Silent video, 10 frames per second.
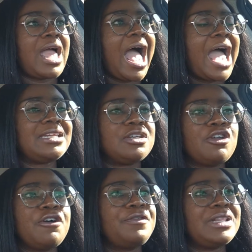I did
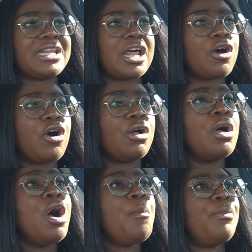not feel it at all.
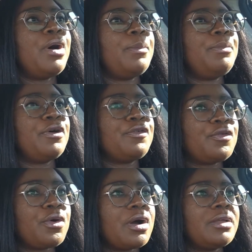But
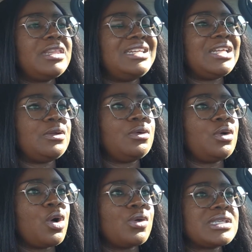before the needle
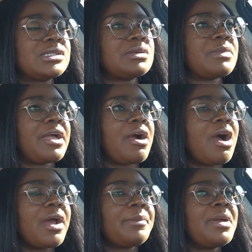goes into my
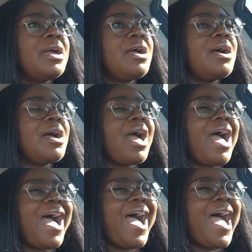arm,
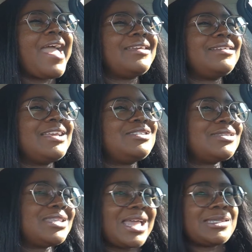it's
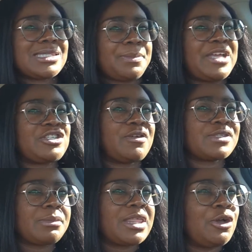just the anticipation of
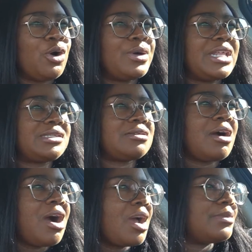something going into your
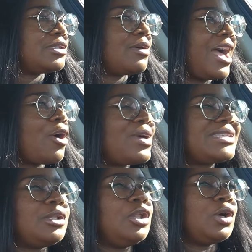arm. So I
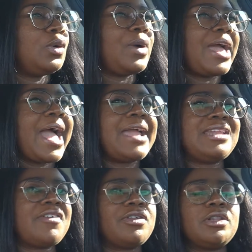always look away. I
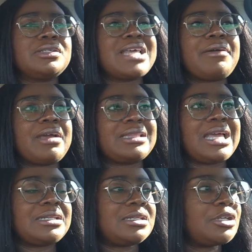never look directly
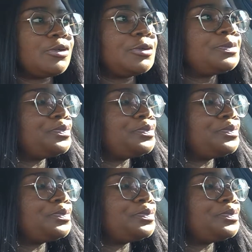at the needle.